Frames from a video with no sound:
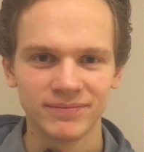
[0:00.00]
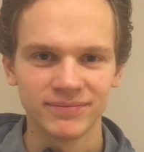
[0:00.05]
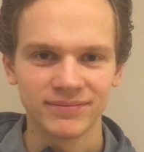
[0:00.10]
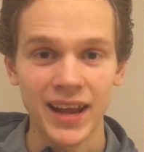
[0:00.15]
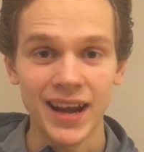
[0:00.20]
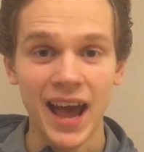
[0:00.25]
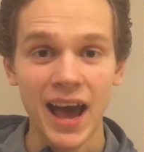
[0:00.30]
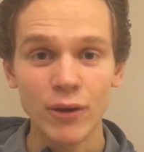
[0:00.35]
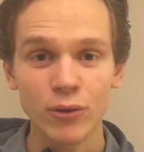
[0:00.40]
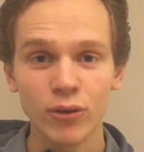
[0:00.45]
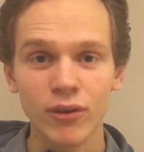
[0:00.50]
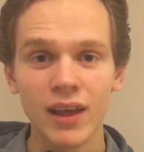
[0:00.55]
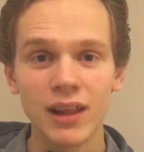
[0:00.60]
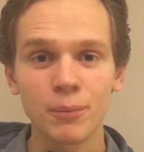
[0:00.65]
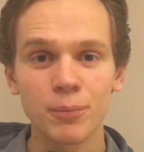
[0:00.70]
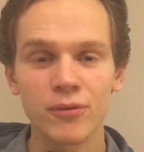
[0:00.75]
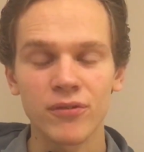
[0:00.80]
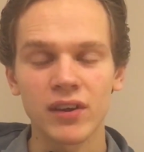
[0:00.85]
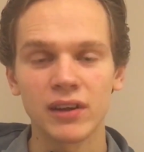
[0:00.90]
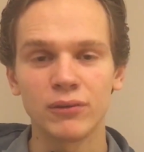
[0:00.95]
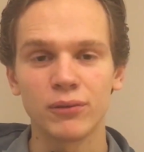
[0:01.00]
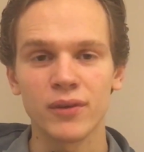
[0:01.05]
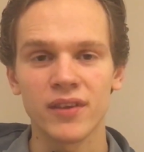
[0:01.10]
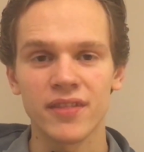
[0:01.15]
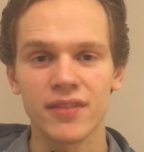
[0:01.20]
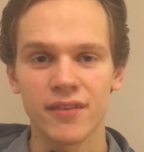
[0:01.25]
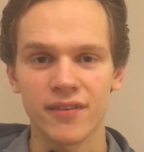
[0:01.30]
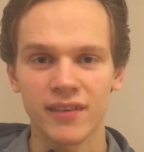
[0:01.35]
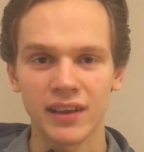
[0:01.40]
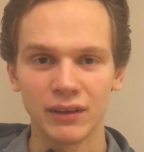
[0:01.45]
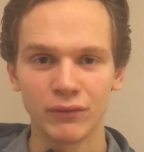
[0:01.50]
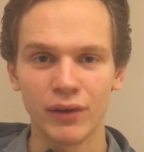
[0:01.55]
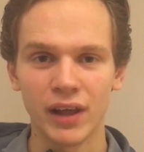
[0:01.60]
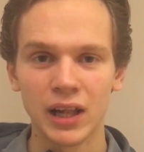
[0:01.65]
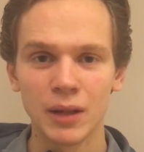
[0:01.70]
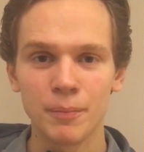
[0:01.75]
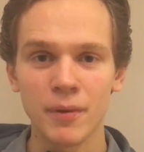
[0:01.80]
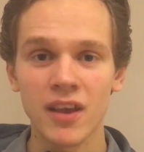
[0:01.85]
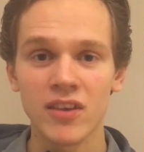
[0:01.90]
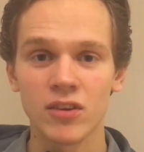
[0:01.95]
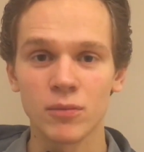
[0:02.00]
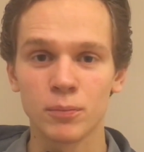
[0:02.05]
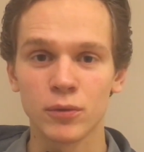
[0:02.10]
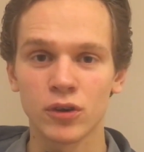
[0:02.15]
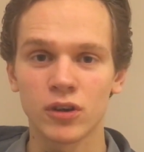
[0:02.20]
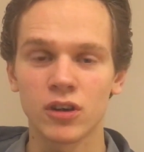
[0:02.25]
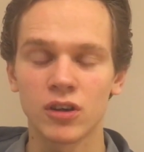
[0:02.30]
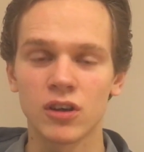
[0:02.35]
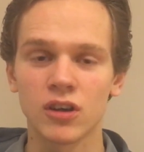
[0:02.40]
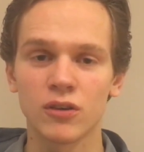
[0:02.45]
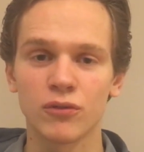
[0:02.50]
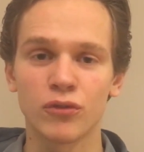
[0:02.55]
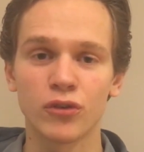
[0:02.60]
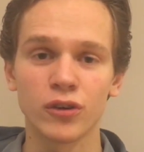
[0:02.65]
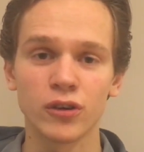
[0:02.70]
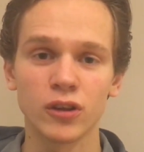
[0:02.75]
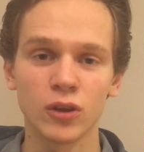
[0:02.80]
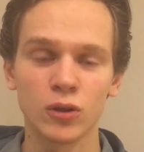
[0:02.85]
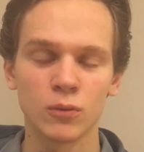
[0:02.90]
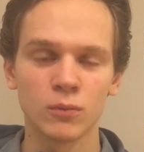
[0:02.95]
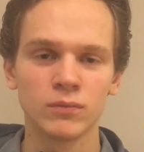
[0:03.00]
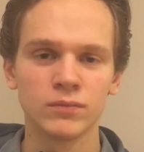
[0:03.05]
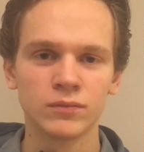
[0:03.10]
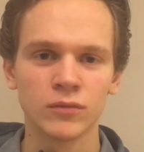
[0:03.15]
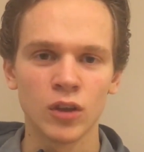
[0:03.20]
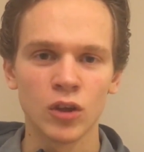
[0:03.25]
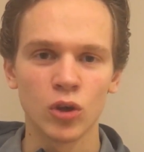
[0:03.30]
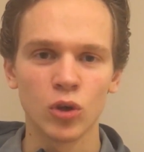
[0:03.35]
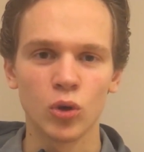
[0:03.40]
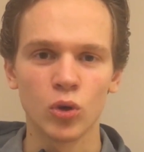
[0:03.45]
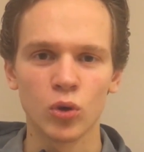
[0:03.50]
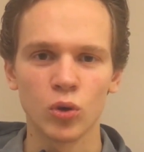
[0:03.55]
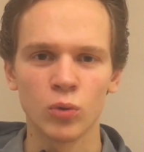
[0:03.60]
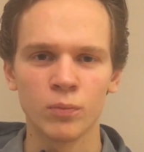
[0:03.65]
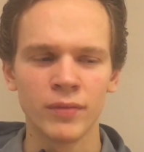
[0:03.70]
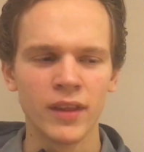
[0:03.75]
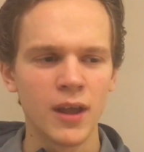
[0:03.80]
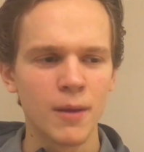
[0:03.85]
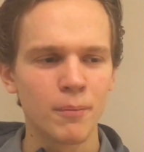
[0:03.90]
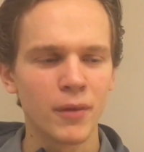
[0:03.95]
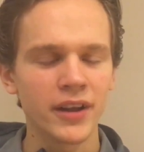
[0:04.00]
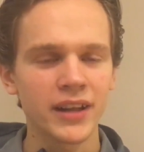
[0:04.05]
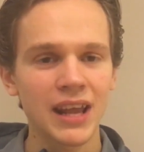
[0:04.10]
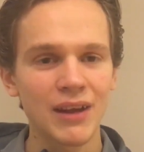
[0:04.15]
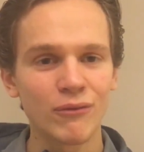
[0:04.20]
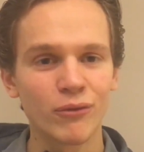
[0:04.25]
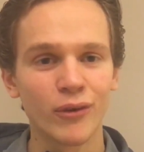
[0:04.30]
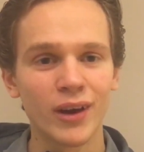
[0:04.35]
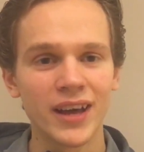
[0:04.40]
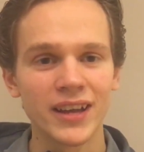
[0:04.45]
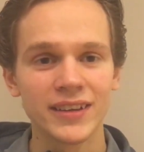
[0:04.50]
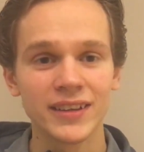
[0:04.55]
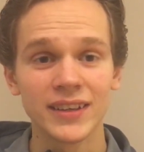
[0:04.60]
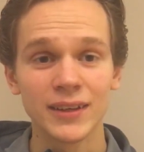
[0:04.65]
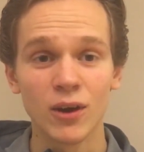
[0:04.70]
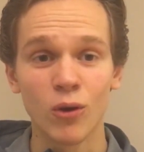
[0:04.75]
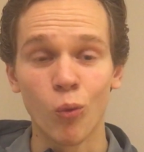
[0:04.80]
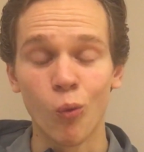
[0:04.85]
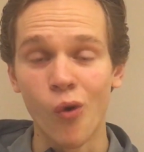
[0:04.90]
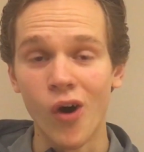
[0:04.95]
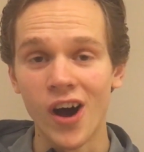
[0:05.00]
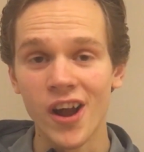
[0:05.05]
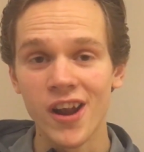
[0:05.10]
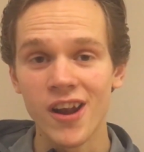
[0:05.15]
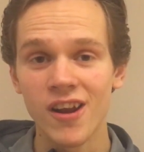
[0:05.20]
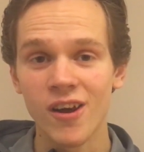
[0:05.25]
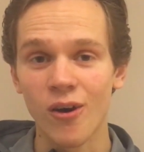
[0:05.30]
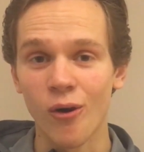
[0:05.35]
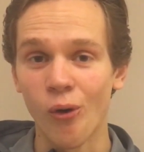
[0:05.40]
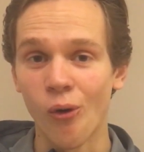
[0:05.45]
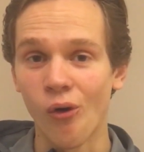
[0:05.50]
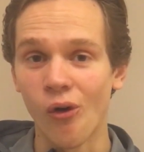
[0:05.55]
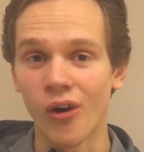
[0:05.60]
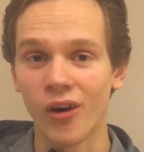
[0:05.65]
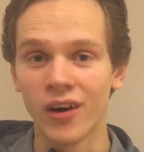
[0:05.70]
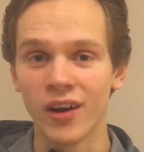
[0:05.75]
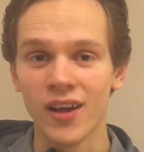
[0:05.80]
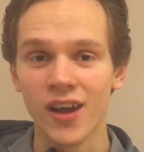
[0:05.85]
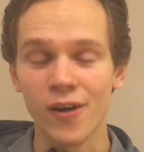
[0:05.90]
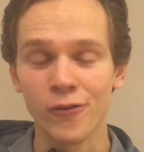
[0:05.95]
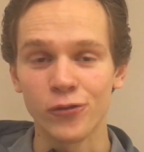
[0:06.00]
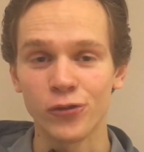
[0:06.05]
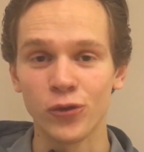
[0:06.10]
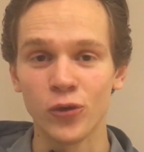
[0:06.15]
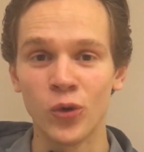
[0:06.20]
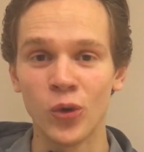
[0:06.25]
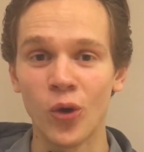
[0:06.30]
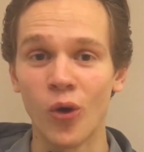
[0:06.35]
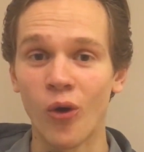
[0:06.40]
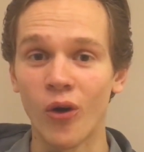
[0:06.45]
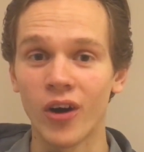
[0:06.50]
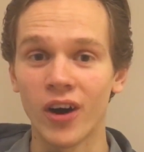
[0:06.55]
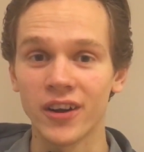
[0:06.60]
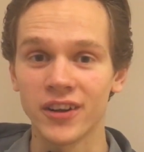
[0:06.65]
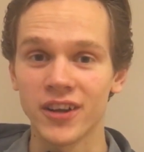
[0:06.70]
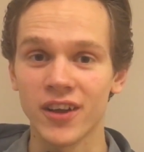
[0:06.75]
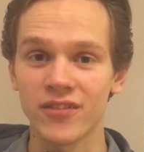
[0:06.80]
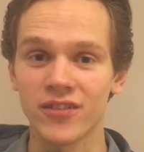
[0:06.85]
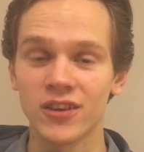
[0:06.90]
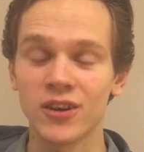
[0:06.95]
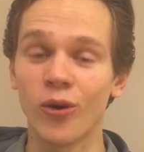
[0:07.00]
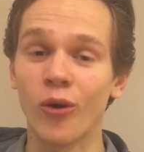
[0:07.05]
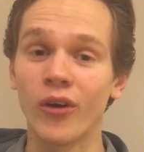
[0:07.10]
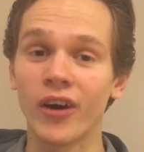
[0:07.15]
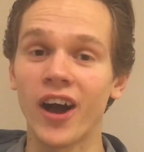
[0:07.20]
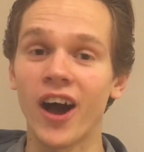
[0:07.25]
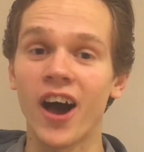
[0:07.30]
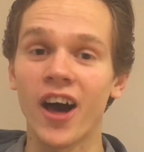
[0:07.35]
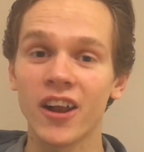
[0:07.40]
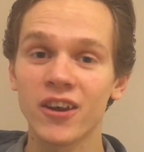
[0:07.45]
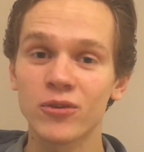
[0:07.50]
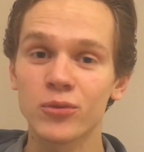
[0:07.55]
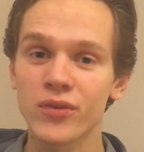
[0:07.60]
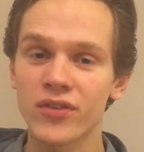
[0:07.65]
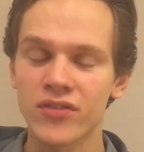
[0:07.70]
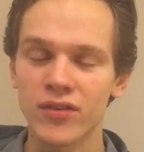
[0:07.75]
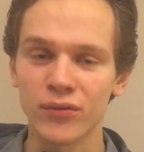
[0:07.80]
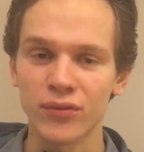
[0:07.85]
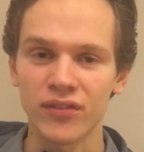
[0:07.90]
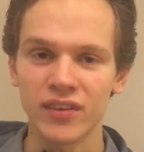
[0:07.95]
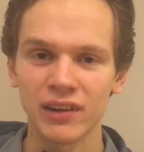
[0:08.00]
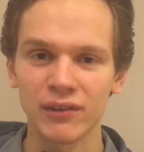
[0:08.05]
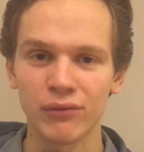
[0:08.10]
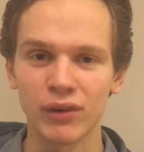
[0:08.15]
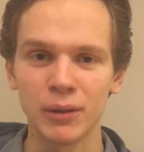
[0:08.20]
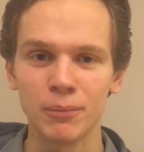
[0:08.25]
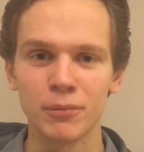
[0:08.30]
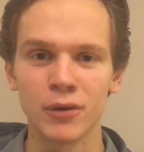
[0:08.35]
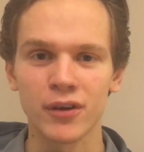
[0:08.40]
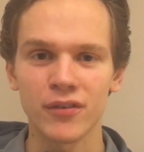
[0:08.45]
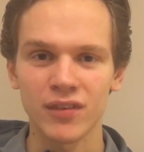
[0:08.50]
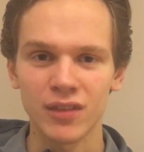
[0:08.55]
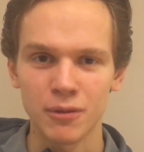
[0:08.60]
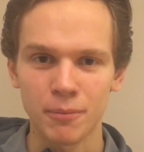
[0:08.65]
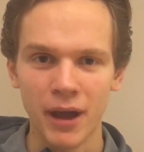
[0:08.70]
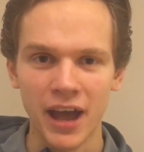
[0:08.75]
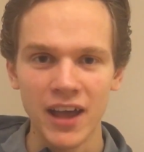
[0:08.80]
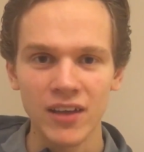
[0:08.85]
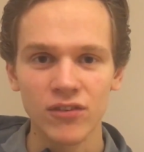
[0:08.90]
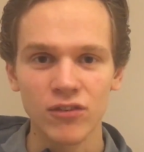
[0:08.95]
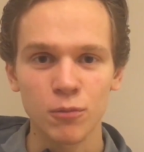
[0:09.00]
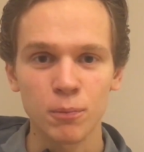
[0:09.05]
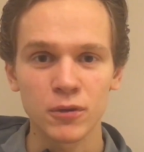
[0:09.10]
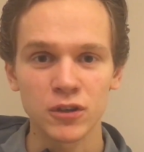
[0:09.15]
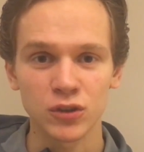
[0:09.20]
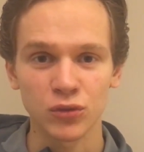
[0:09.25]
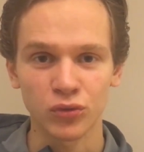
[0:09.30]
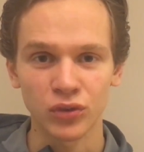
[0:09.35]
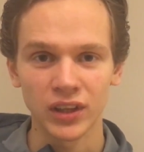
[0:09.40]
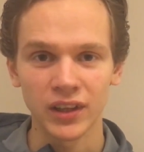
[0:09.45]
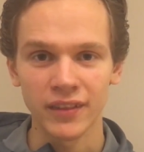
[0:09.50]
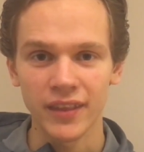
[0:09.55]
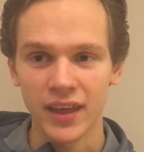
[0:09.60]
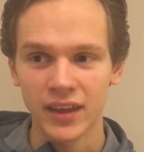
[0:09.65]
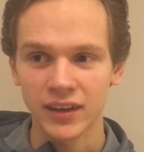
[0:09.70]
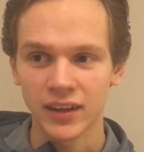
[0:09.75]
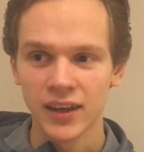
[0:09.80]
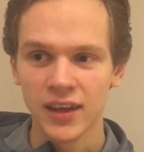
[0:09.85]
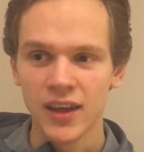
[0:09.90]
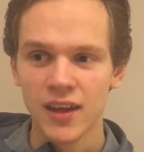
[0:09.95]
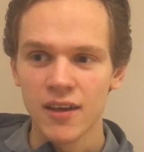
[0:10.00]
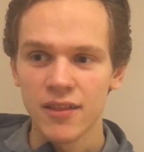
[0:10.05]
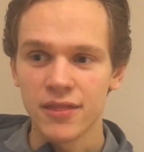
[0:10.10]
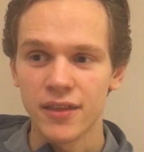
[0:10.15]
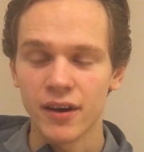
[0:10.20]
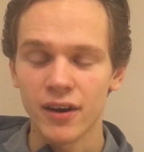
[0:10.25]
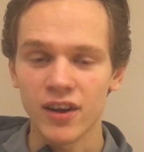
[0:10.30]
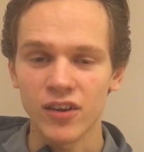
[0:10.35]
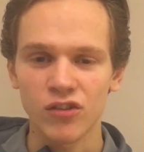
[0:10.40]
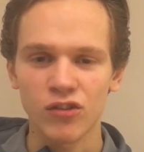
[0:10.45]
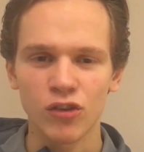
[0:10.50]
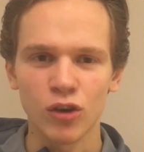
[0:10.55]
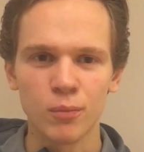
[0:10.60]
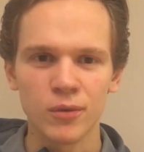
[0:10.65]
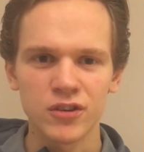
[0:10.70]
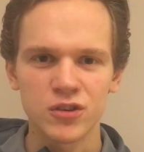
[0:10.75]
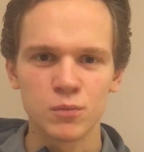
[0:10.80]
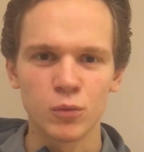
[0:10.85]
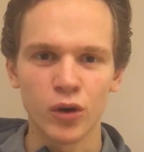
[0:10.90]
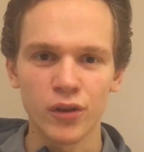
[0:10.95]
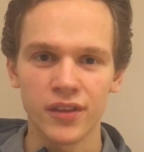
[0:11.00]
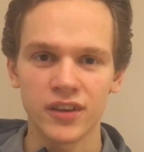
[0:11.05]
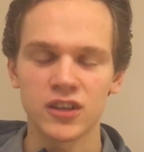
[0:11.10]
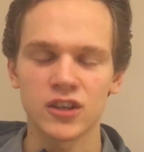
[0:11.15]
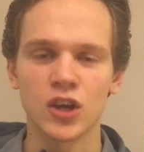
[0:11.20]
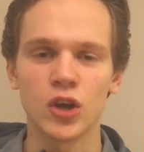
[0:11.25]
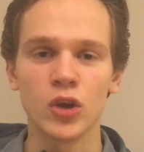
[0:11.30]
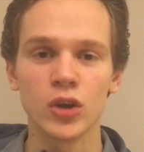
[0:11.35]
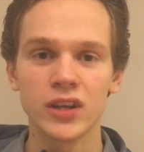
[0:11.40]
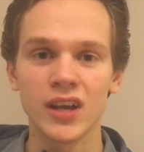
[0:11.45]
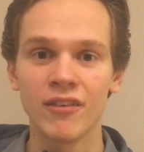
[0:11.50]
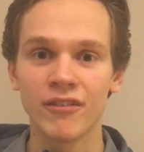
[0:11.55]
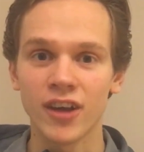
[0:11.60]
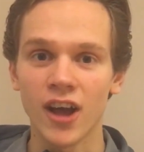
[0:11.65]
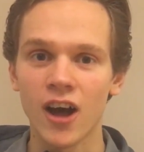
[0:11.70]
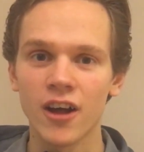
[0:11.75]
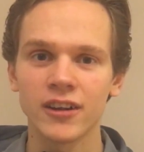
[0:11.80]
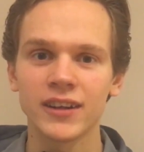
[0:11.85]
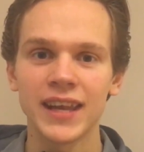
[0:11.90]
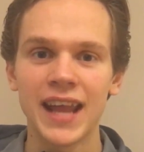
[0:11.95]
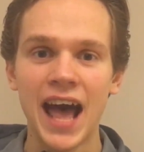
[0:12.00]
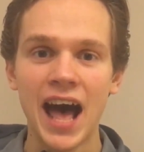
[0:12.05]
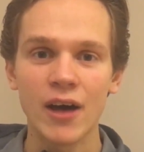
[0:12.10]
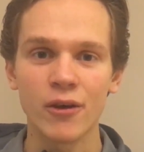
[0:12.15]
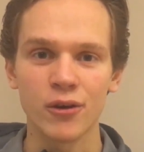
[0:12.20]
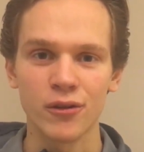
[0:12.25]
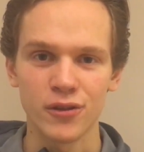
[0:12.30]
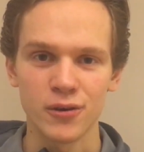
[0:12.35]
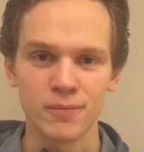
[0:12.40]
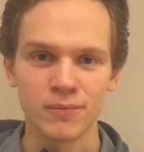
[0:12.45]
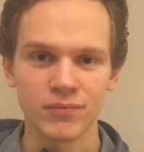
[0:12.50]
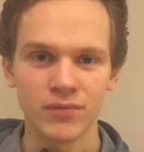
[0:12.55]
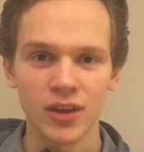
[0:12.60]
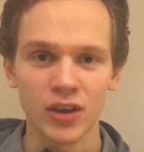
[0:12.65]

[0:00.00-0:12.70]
And How to Help Yourself with Self-Help is a book for you who might have read one or a few or a dozen or hundreds of self-help books in the past, but you feel that there is so much more that you could have gotten out of them,